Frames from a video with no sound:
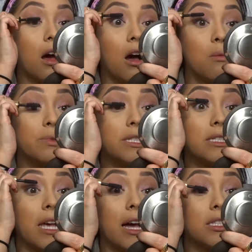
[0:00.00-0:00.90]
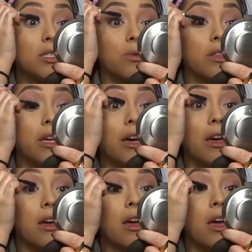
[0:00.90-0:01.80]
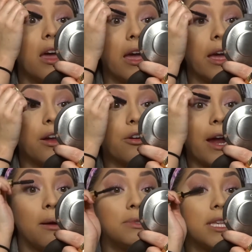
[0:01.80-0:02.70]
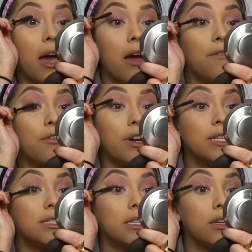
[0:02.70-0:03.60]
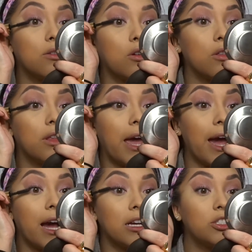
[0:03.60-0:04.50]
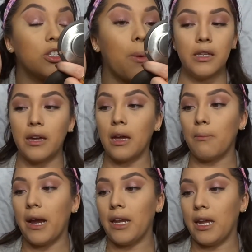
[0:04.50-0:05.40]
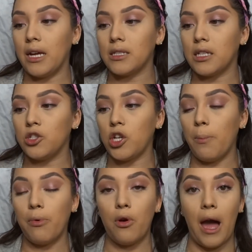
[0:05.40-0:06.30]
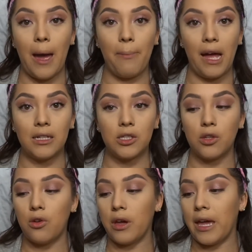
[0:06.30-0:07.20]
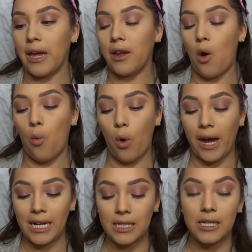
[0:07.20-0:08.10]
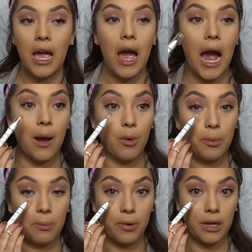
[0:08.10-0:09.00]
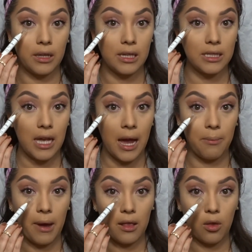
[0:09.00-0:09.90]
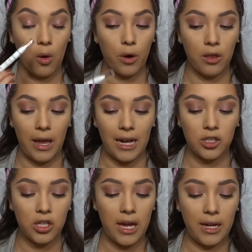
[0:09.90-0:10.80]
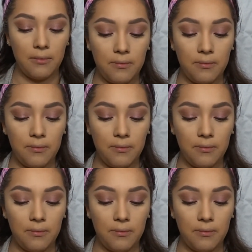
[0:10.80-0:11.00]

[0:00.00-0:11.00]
obsessed with it. It grabs every single lash. Taking my NYX Jumbo Eye Pencil in white, I will be putting this on my lower lash line.